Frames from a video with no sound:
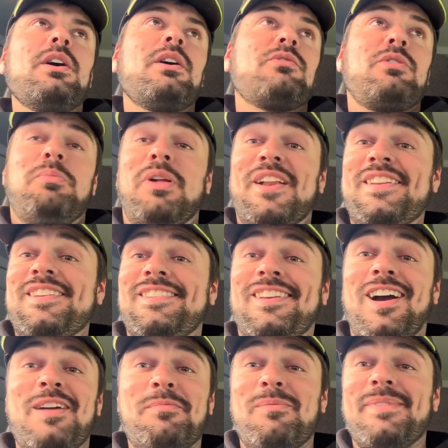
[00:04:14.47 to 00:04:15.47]
got plenty of
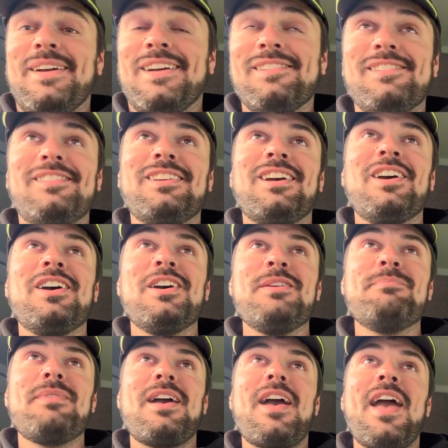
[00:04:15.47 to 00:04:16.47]
time on my hands.
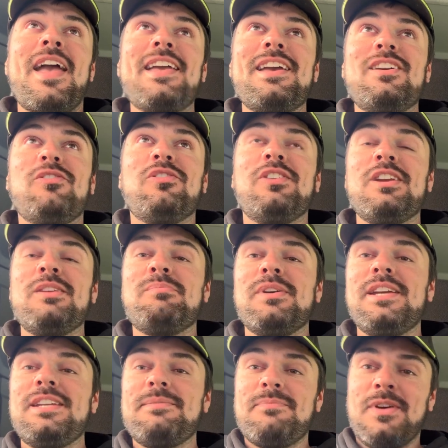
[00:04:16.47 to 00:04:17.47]
Um,
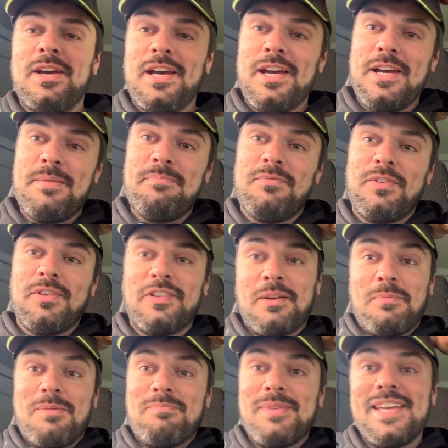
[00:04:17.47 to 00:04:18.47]
AHDB, um, there's going
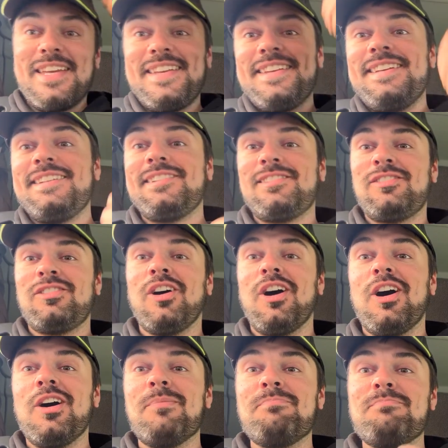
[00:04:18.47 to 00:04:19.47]
to be me,
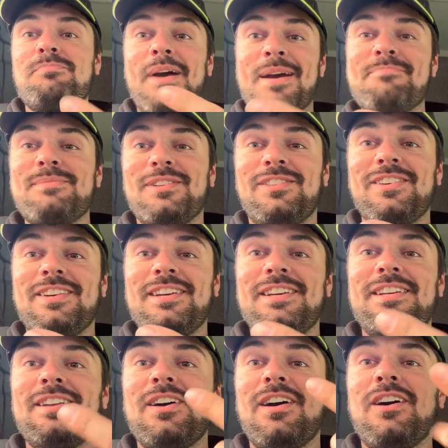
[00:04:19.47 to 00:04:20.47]
Tom,
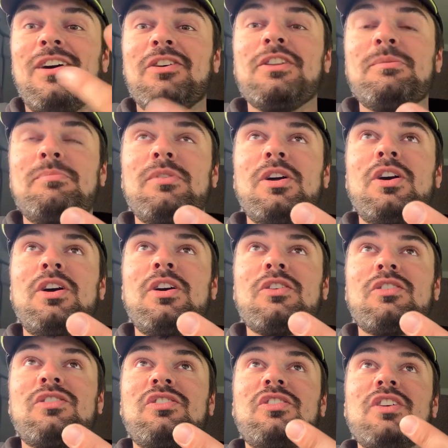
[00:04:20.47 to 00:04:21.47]
Pemberton, Ollie
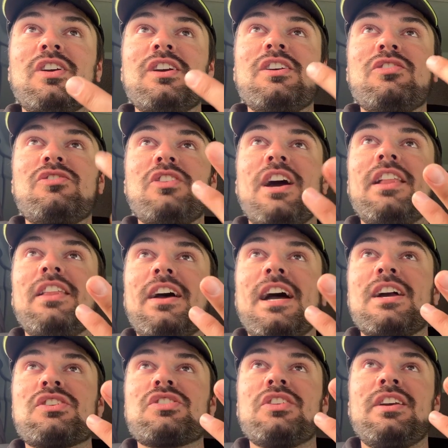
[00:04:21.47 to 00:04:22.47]
Blogs, Charlotte
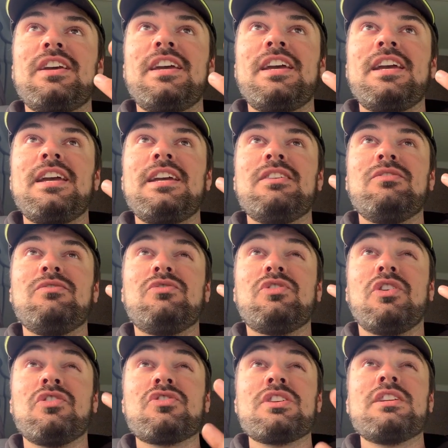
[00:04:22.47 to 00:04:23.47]
Ashley,
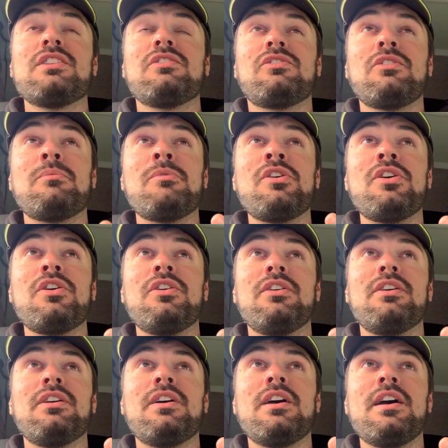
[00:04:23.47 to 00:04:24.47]
Georgina Summit,
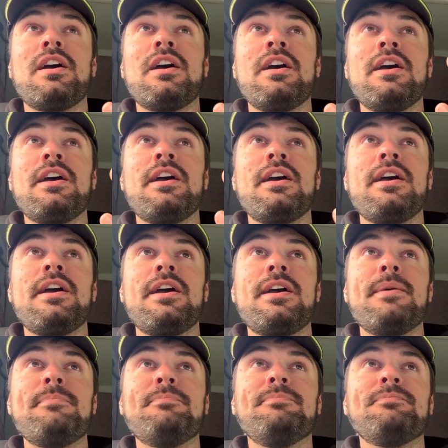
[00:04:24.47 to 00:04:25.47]

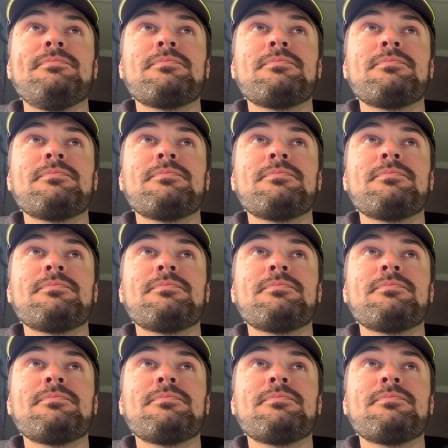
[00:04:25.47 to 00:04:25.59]
um,